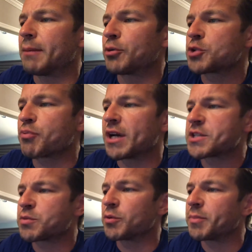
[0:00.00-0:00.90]
push
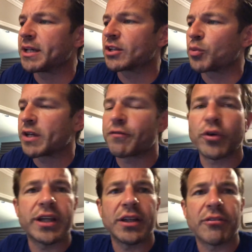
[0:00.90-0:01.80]
press would be a
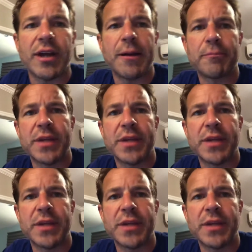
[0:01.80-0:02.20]
24 kilogram